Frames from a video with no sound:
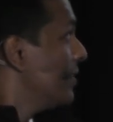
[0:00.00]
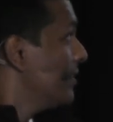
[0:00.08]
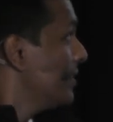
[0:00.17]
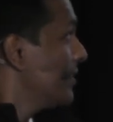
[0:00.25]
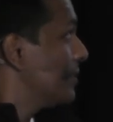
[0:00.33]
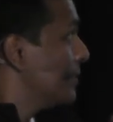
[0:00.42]

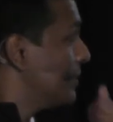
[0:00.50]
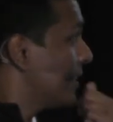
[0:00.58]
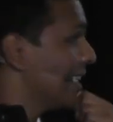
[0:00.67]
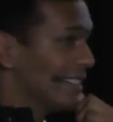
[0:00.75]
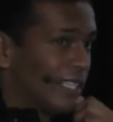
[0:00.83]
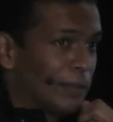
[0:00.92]
Another cool
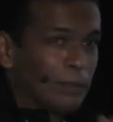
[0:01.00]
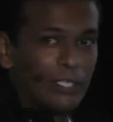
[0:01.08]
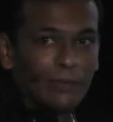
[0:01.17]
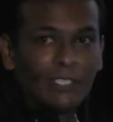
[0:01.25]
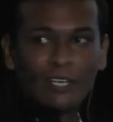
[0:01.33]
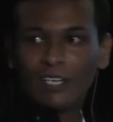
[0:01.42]
thing that I'm
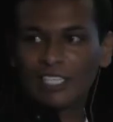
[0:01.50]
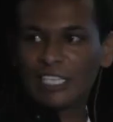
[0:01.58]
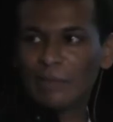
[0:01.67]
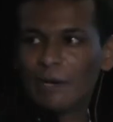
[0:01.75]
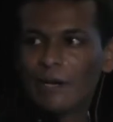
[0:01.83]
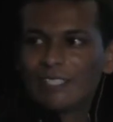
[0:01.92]
going to be
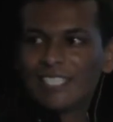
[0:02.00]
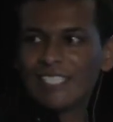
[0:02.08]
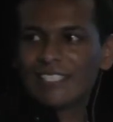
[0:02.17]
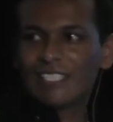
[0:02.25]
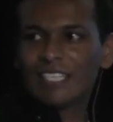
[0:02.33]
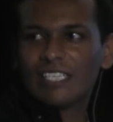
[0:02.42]
talking about
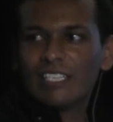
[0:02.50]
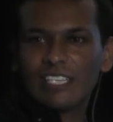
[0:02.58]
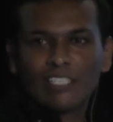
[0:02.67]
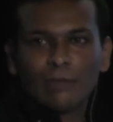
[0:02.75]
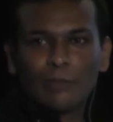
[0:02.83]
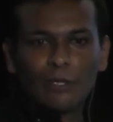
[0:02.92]
is
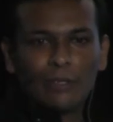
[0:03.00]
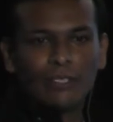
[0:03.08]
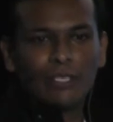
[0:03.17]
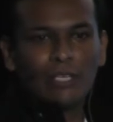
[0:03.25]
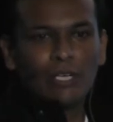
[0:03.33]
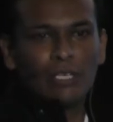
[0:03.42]
TensorBoard.
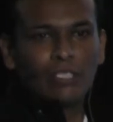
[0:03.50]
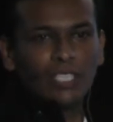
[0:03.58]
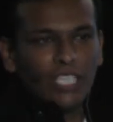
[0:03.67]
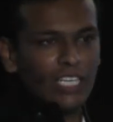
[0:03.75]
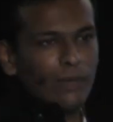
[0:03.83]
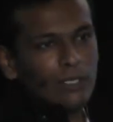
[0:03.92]
So
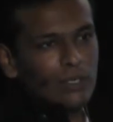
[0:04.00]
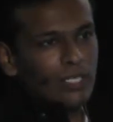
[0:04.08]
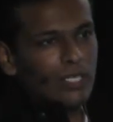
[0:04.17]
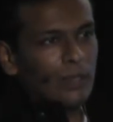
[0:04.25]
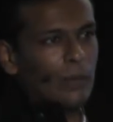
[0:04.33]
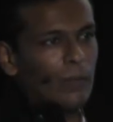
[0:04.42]
the thing
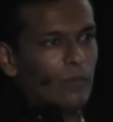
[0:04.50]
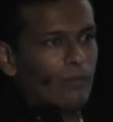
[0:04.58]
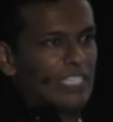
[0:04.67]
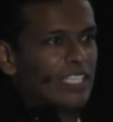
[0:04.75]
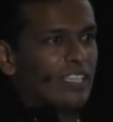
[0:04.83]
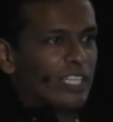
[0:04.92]
about
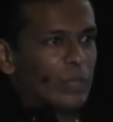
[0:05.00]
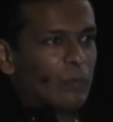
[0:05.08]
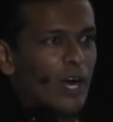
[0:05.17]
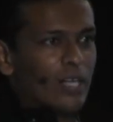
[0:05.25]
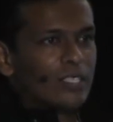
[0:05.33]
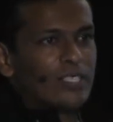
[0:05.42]
machine learning
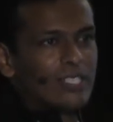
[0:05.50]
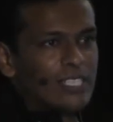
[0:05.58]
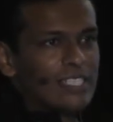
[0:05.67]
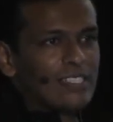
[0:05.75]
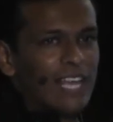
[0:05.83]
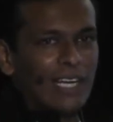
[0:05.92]
models
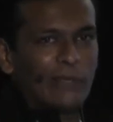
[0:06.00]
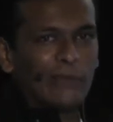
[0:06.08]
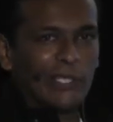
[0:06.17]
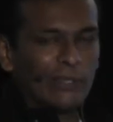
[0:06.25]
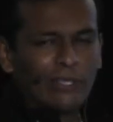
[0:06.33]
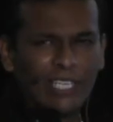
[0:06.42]
is that
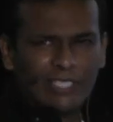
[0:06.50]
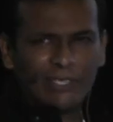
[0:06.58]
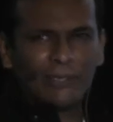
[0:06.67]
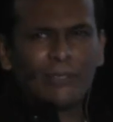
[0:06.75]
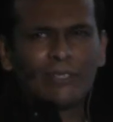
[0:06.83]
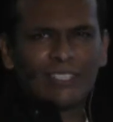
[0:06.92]
when you look at
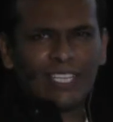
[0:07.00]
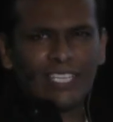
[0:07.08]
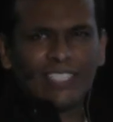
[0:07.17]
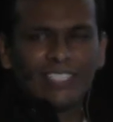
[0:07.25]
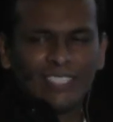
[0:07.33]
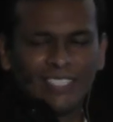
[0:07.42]
the code,
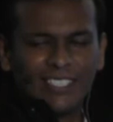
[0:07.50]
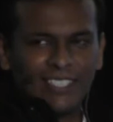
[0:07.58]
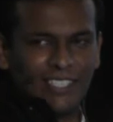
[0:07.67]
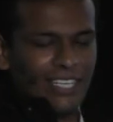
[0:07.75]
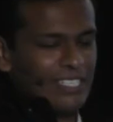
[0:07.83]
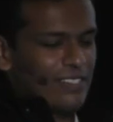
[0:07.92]

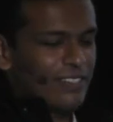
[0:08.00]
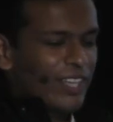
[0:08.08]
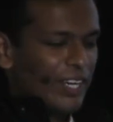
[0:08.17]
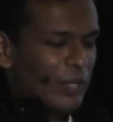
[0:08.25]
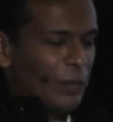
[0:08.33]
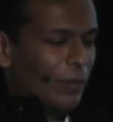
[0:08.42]
it's
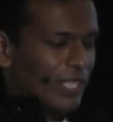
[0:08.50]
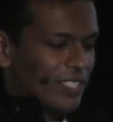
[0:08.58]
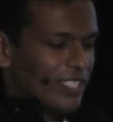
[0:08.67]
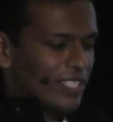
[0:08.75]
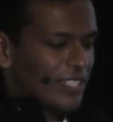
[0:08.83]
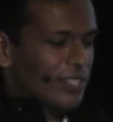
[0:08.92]
there,
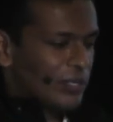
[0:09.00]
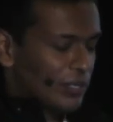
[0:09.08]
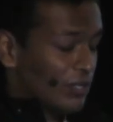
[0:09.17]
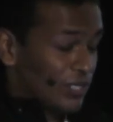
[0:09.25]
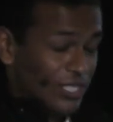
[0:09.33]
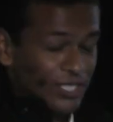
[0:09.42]
but
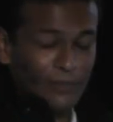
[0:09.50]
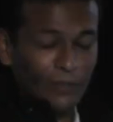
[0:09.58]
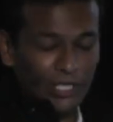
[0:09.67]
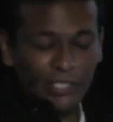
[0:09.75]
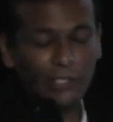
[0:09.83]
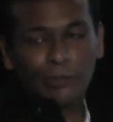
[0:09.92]
you just
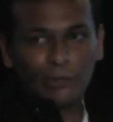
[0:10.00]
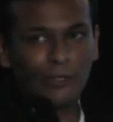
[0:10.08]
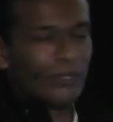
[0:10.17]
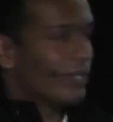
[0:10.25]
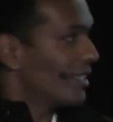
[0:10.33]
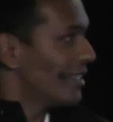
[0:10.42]
want to know
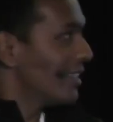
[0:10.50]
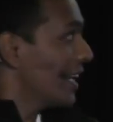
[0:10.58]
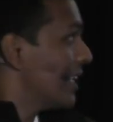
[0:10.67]
more.